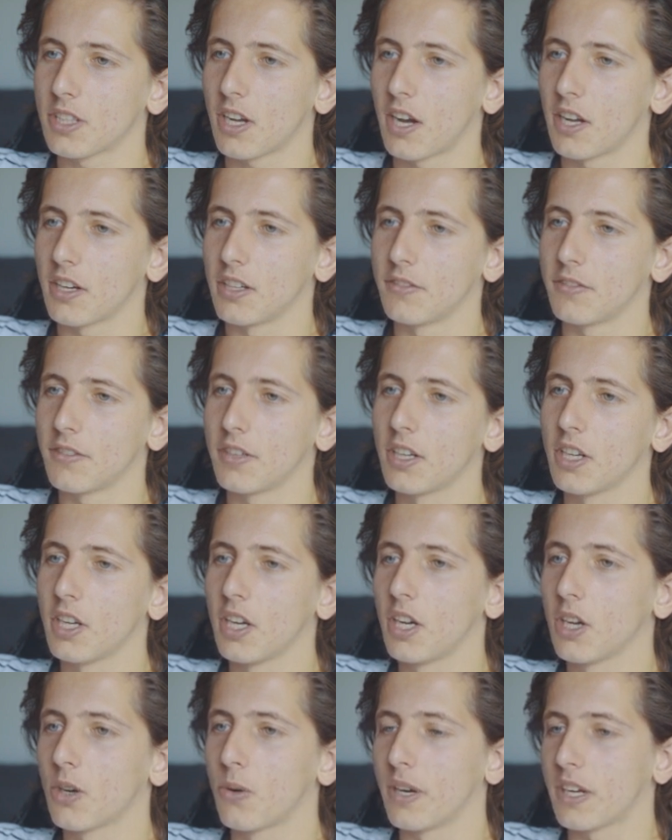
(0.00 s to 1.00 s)
kind of
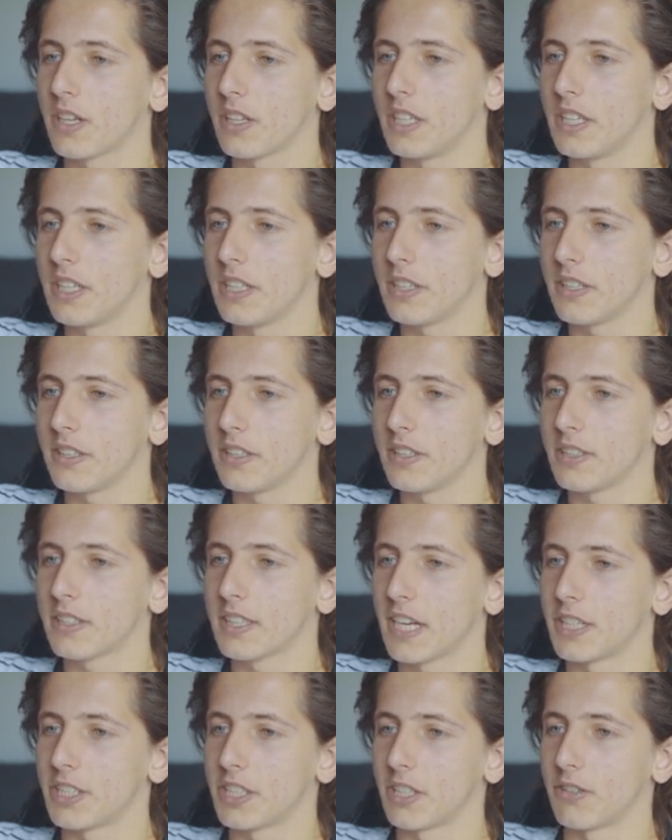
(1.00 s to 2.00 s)
quickly
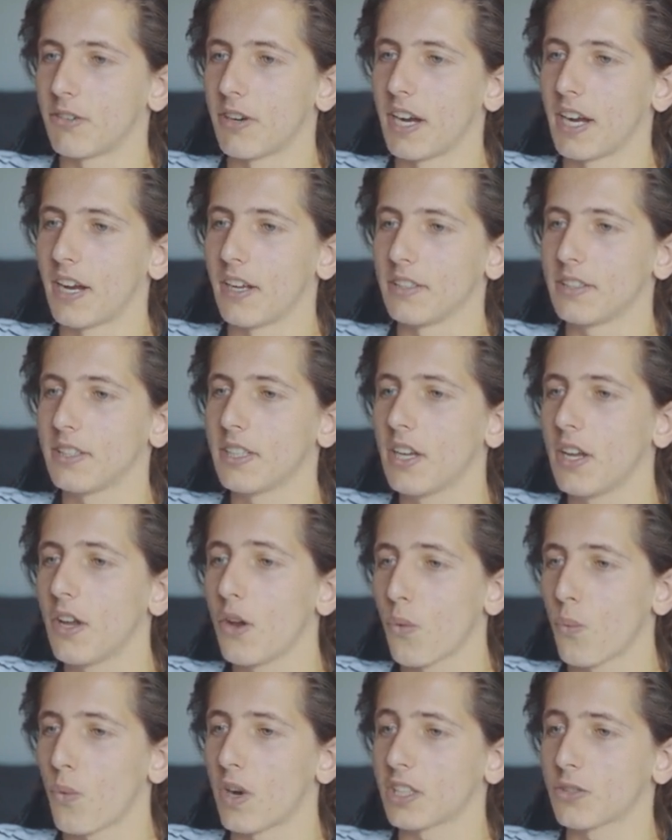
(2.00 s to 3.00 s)
sketching around.
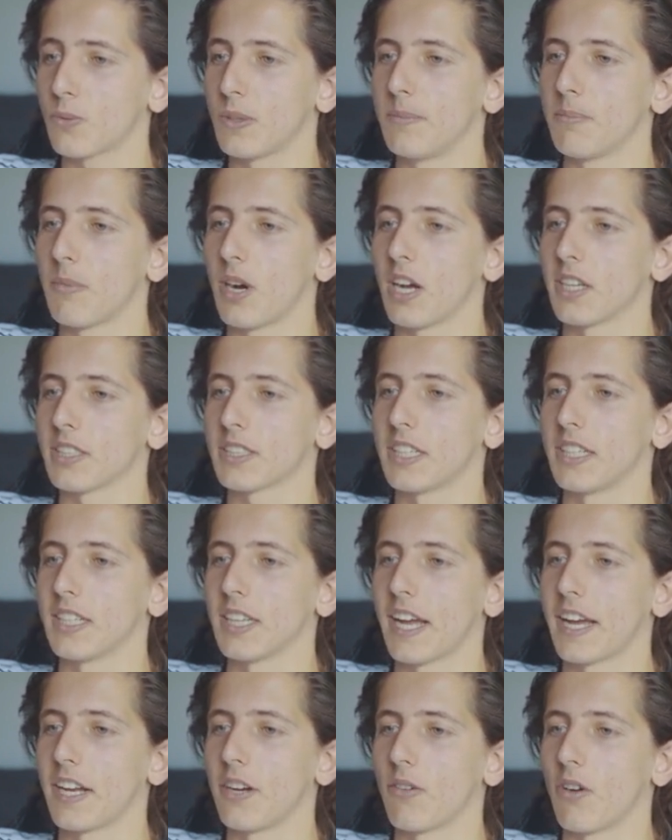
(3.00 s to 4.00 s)
Once we mask it
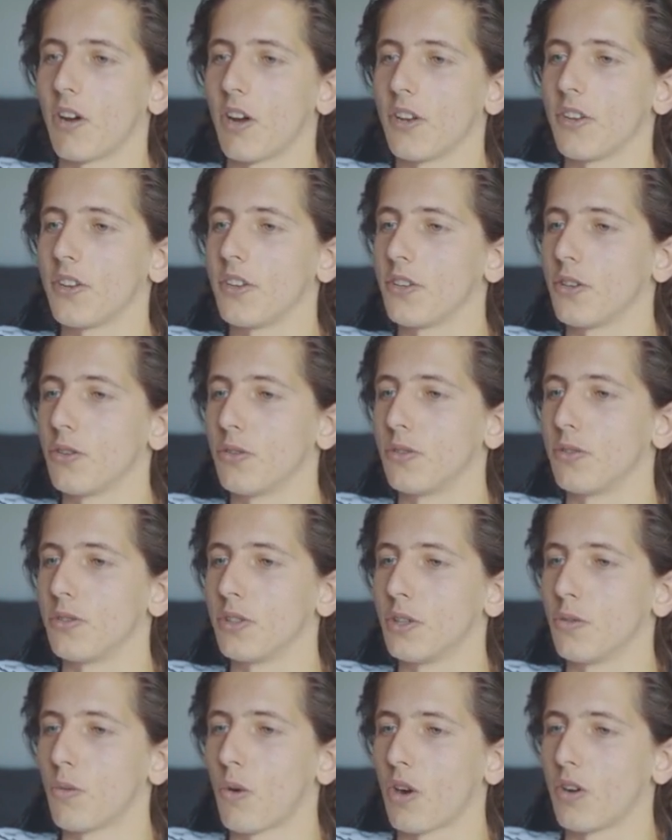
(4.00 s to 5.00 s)
later on,
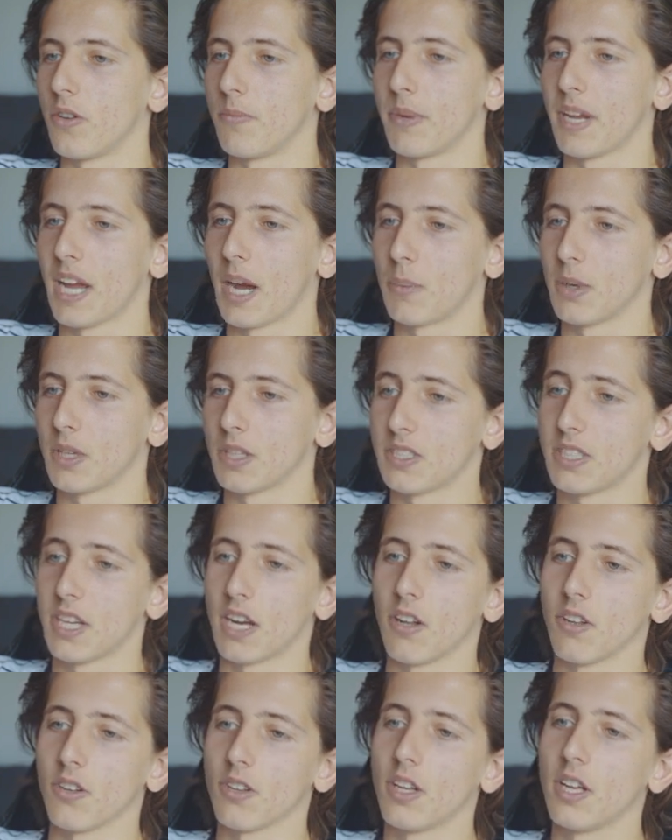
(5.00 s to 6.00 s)
you won't be able to
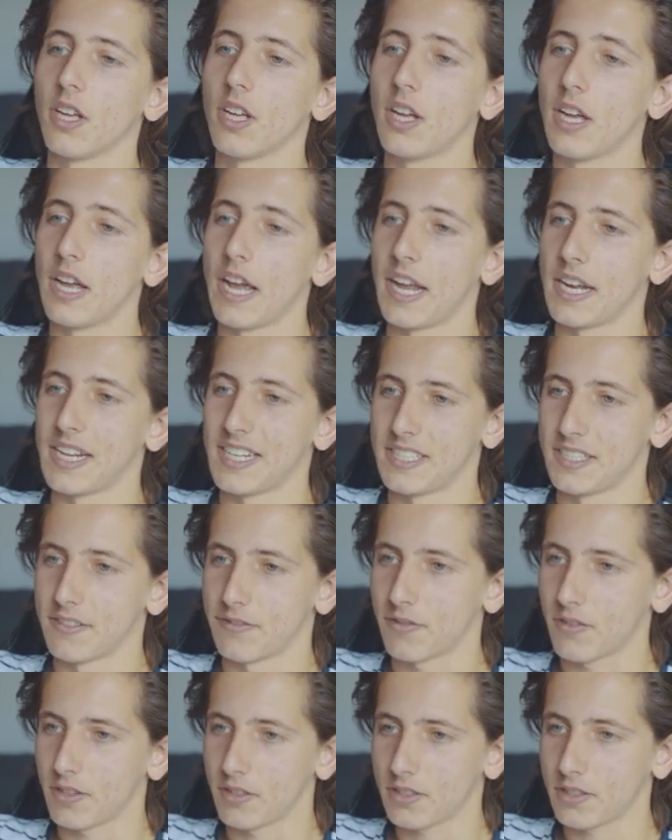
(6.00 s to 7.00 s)
tell any
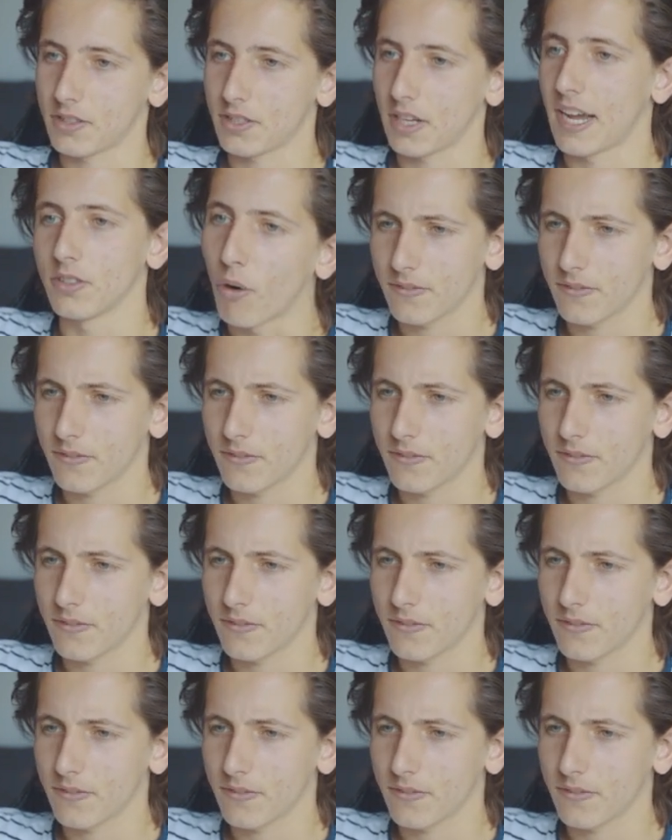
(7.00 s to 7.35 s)
difference.